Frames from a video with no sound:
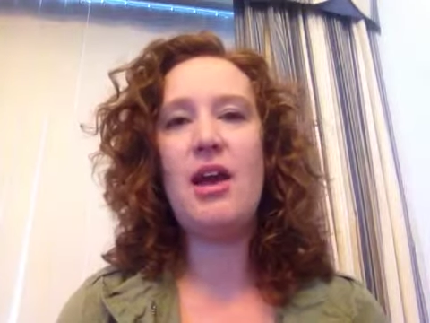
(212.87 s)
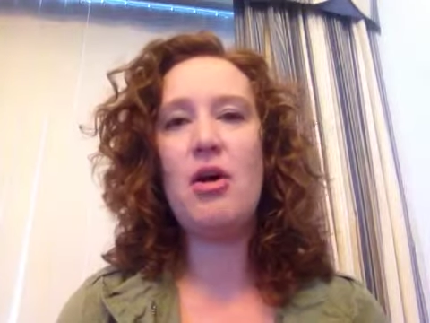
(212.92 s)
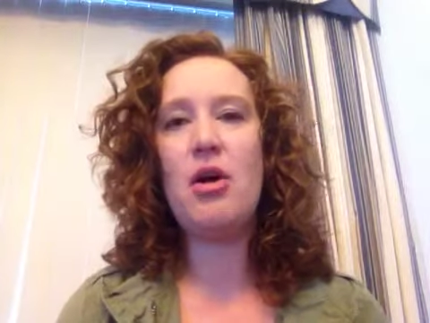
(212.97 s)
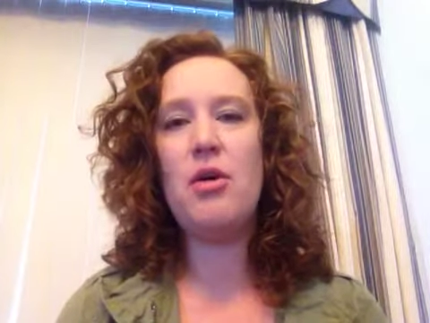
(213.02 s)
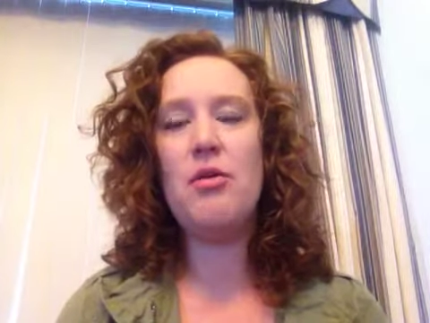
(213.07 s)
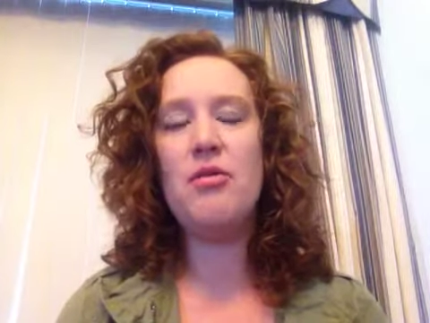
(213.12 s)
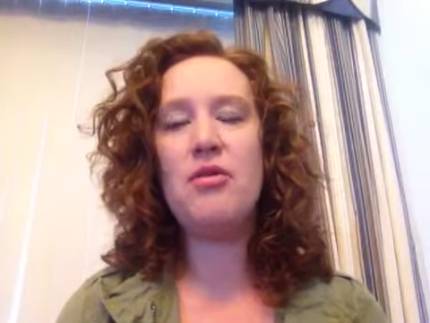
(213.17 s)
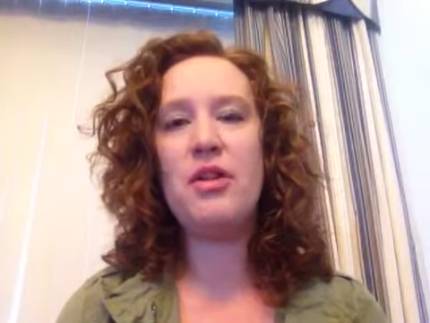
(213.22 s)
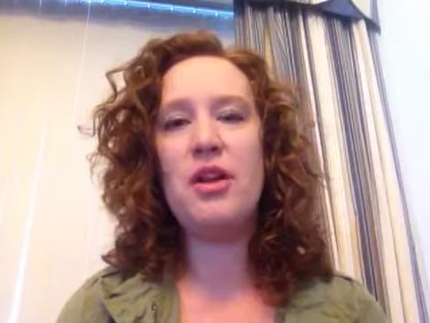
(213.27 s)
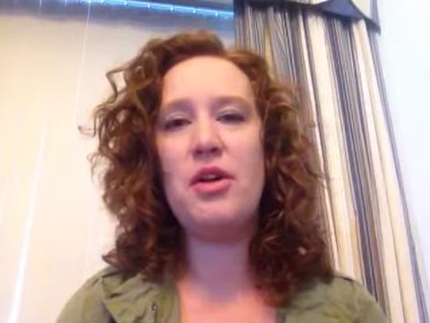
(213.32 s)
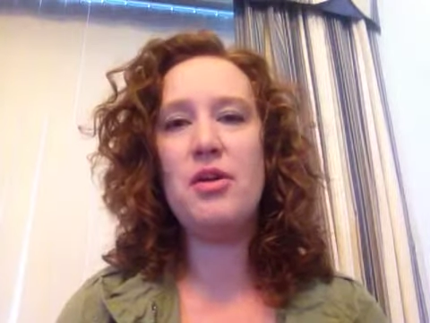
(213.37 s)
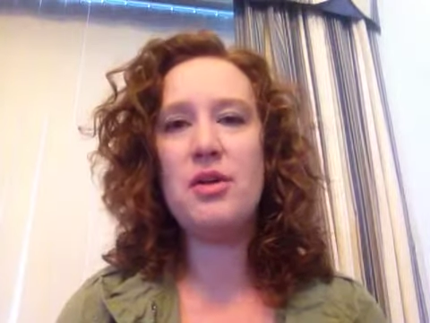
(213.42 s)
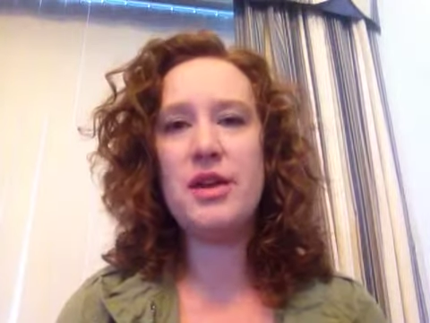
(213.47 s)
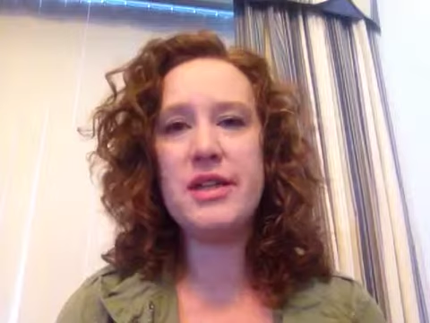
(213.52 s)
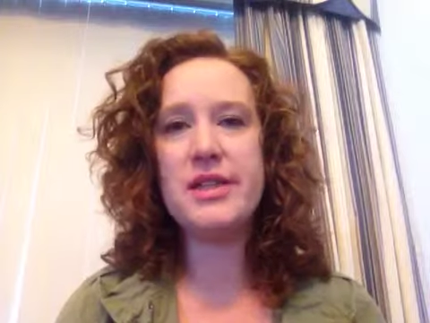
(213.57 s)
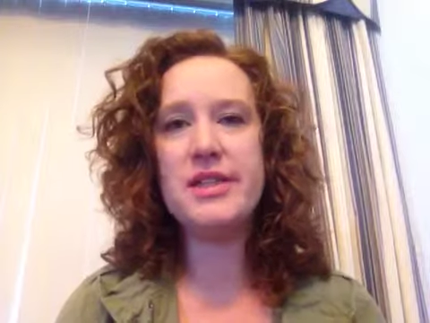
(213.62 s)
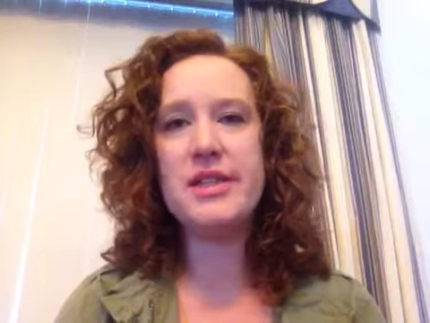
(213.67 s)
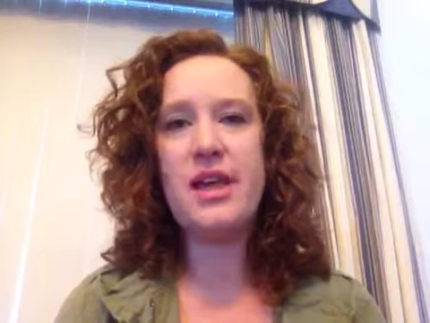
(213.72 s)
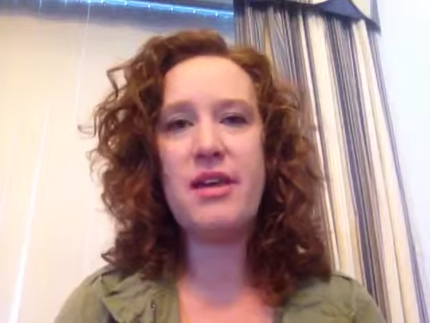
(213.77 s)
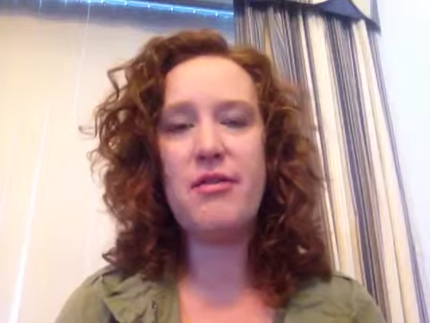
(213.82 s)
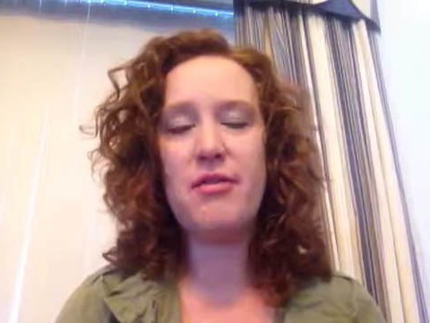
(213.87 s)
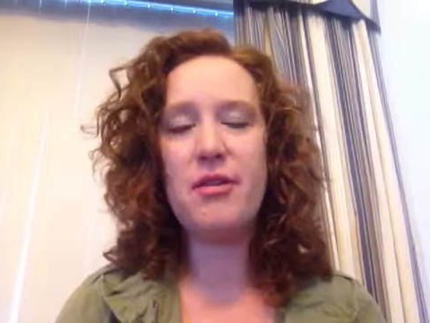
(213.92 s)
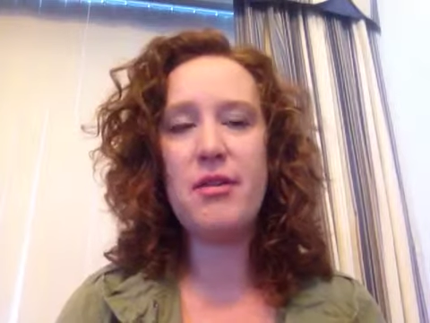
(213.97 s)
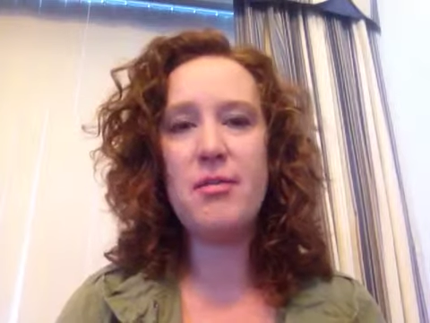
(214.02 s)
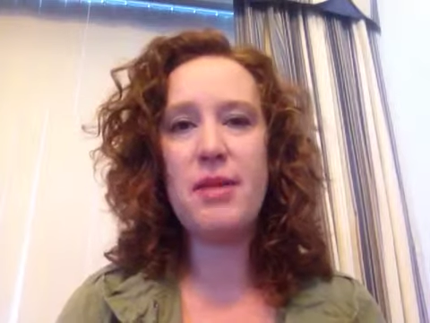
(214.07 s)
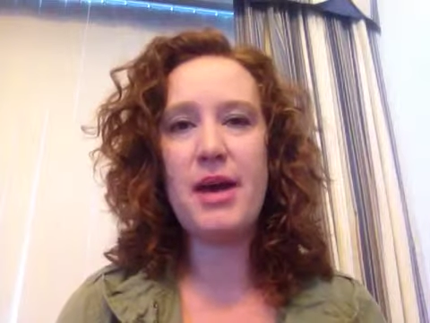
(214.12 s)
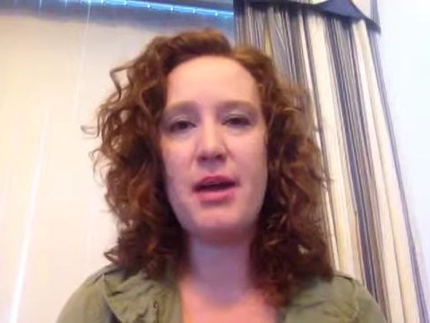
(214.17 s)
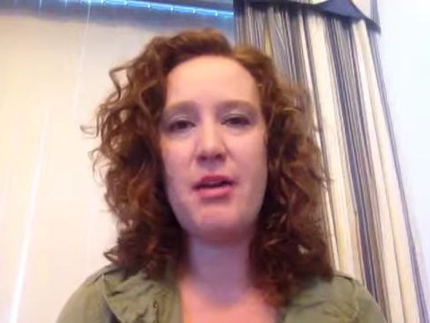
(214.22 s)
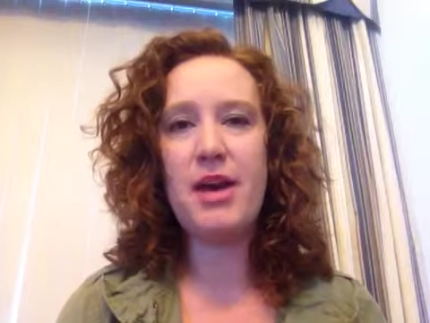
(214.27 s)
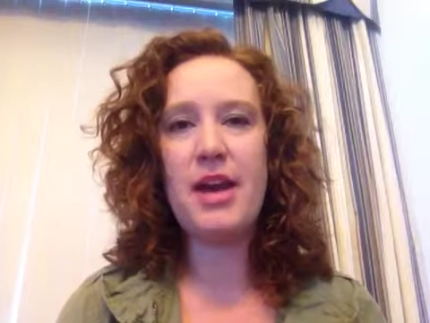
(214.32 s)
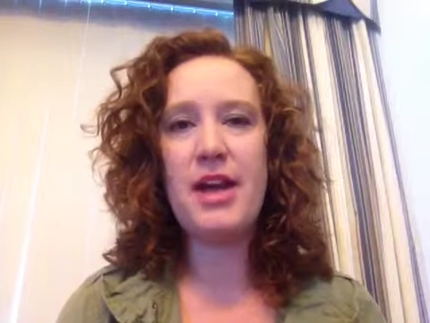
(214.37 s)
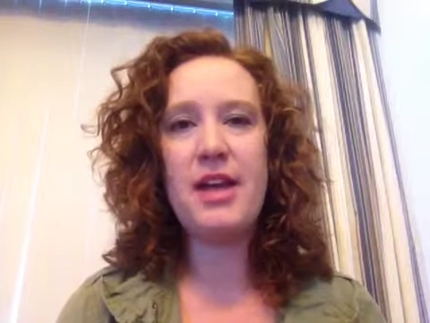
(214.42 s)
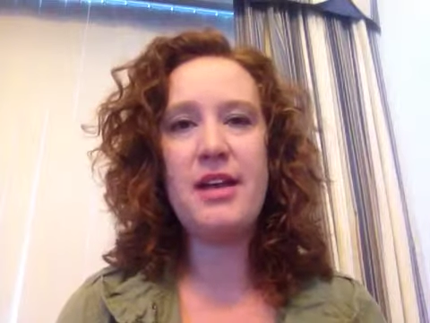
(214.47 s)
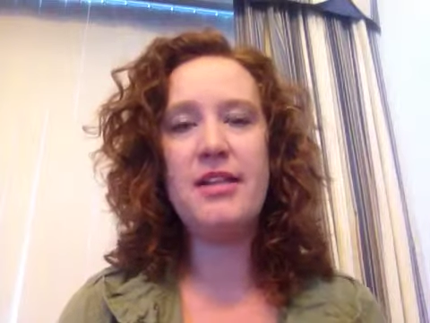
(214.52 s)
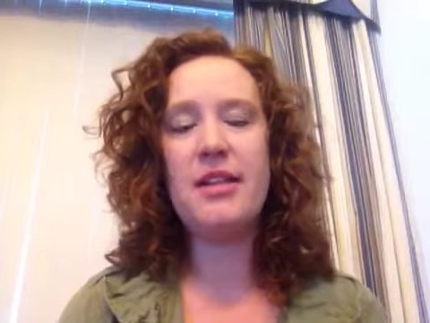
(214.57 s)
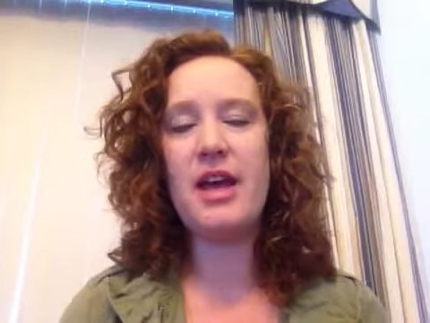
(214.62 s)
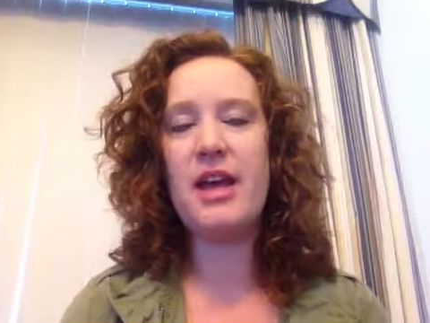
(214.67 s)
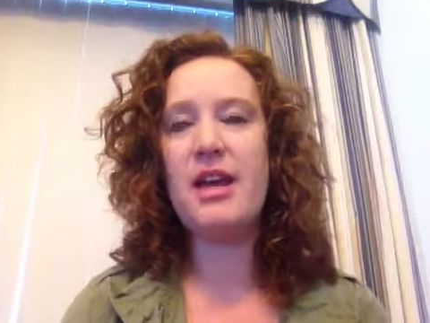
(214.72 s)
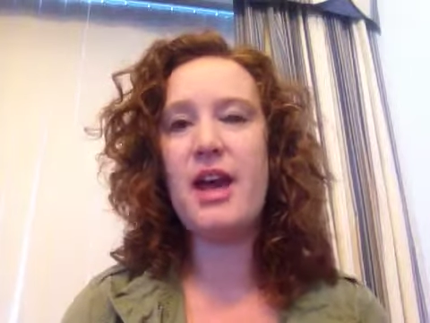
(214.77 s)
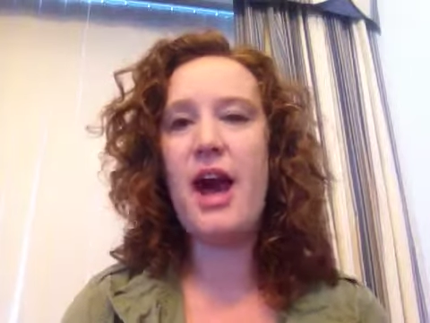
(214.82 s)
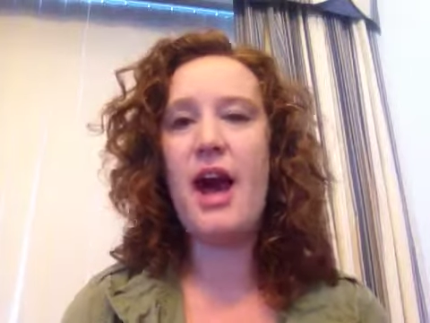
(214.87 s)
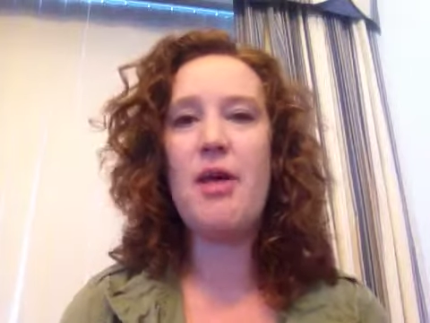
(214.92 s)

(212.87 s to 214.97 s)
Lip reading: hopefully you can see from my grading that